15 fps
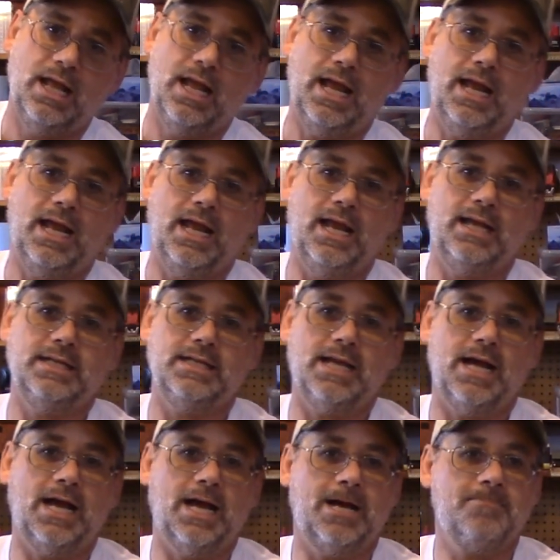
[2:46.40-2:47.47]
And
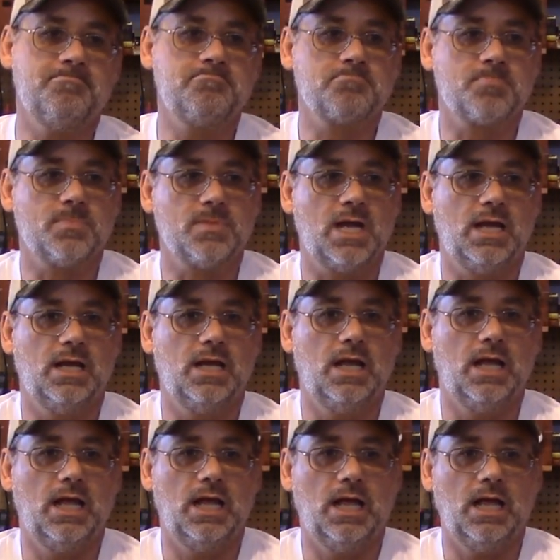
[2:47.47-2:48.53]
uh,
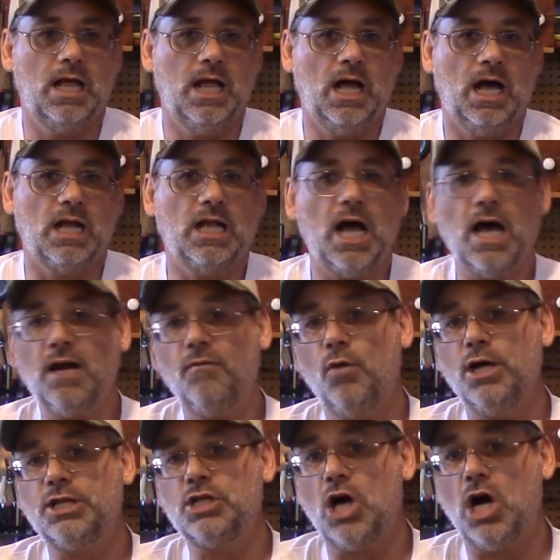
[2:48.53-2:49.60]
a lot of
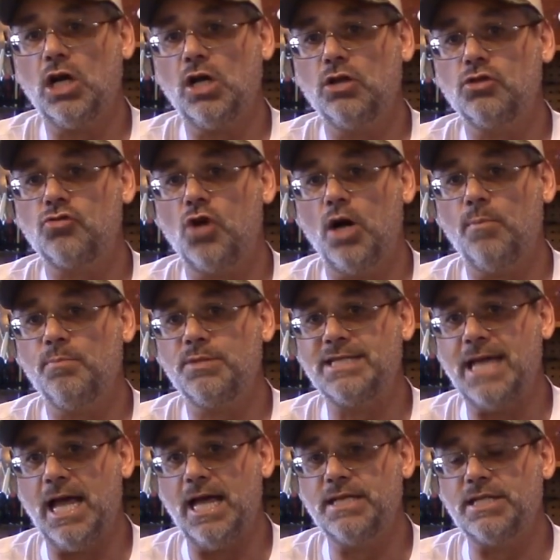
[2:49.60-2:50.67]
what Donald Trump
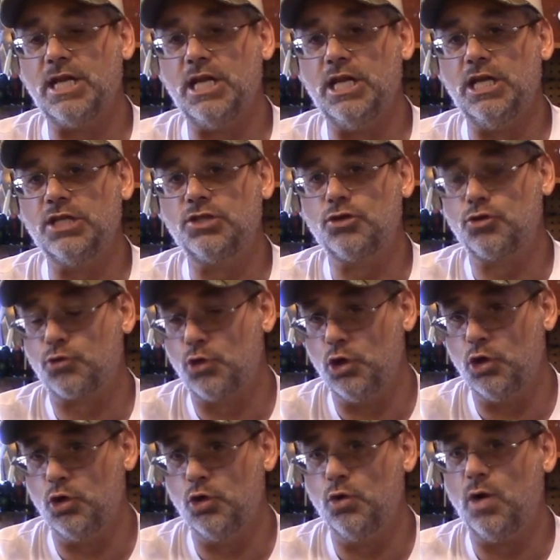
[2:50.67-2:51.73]
says is
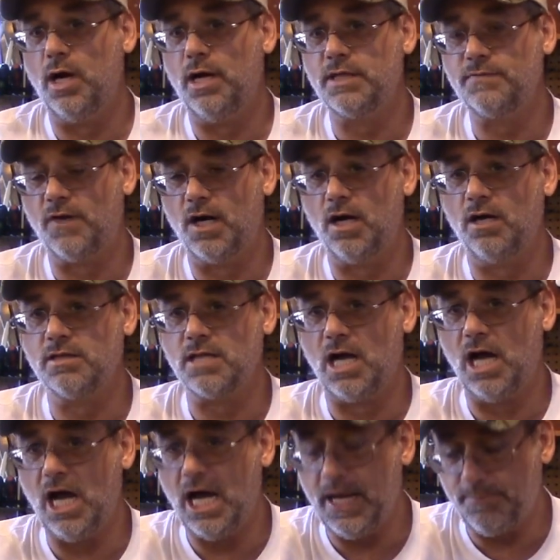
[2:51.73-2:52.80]
true as far as
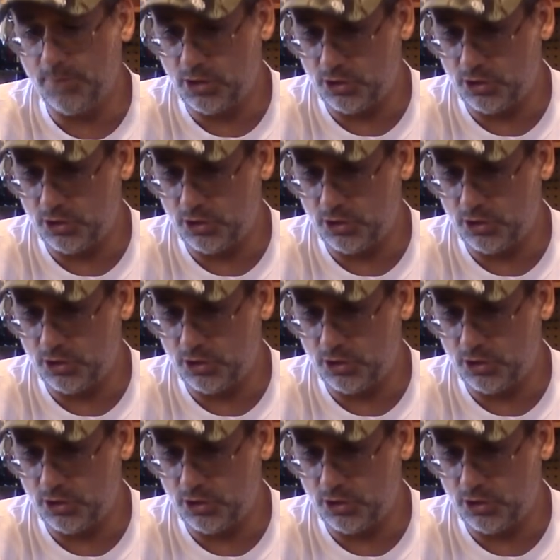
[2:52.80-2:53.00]
I'm